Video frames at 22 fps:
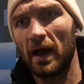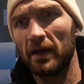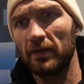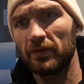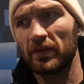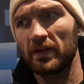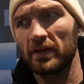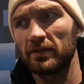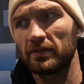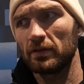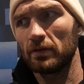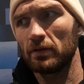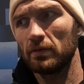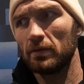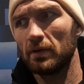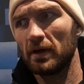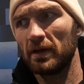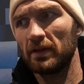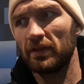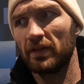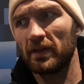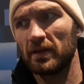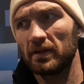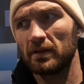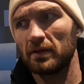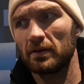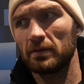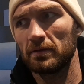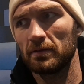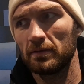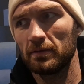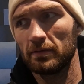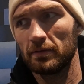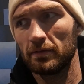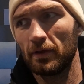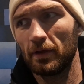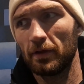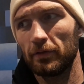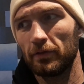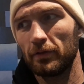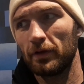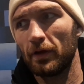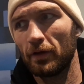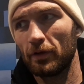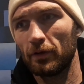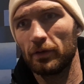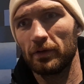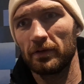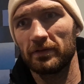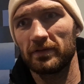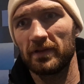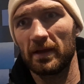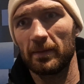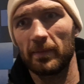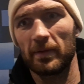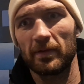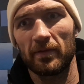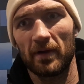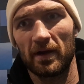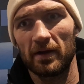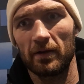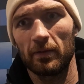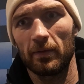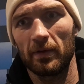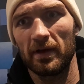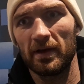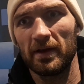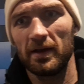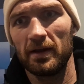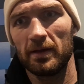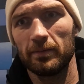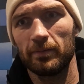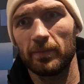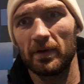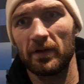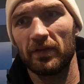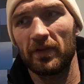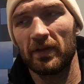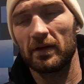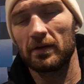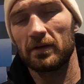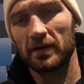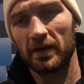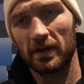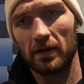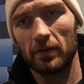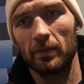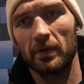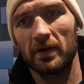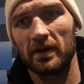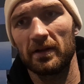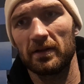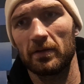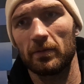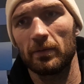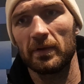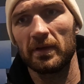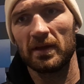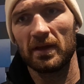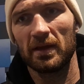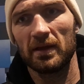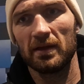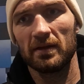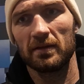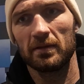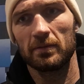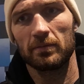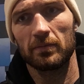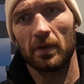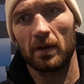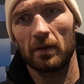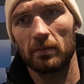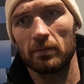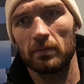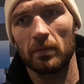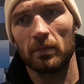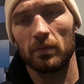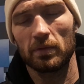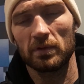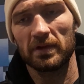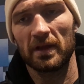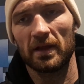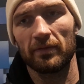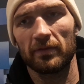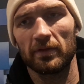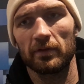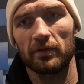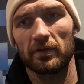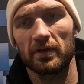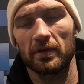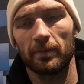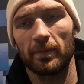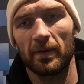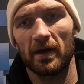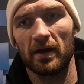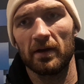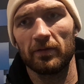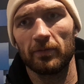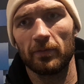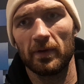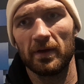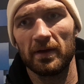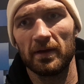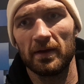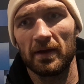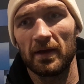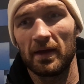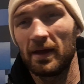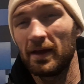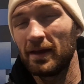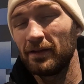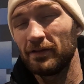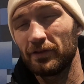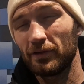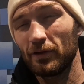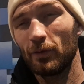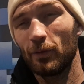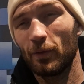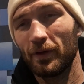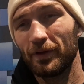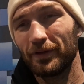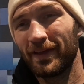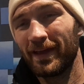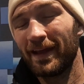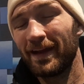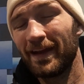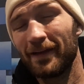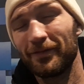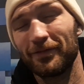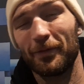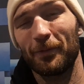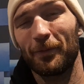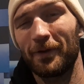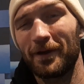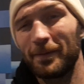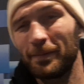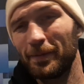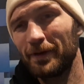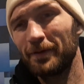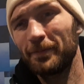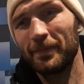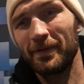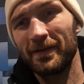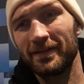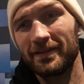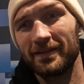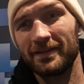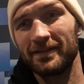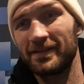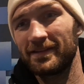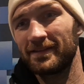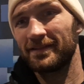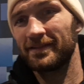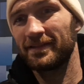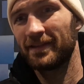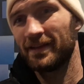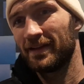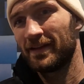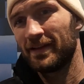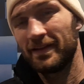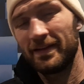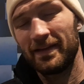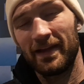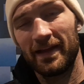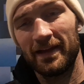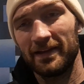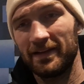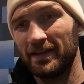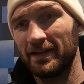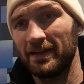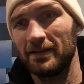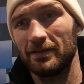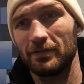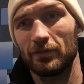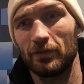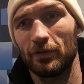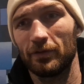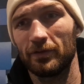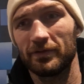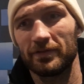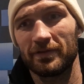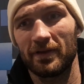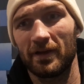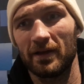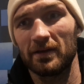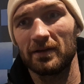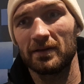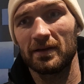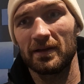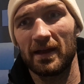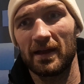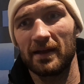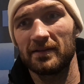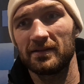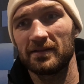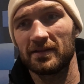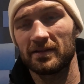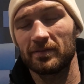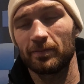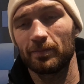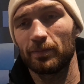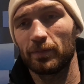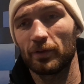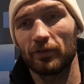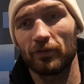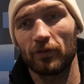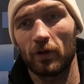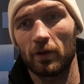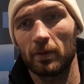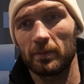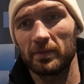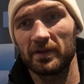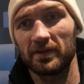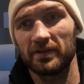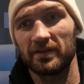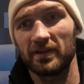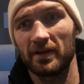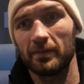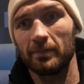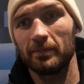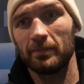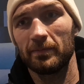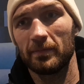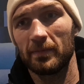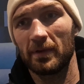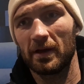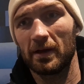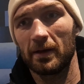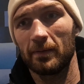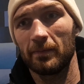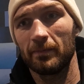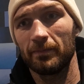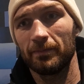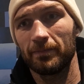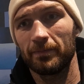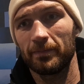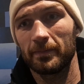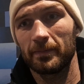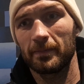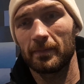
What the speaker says: I think now they're not going to take me right away, but I think I'll get a win at the weekend, and we'll definitely create a pathway. Do you know what? I don't have to worry about it, mate. It's just. Let lead and do the same, and I just perform in the gym.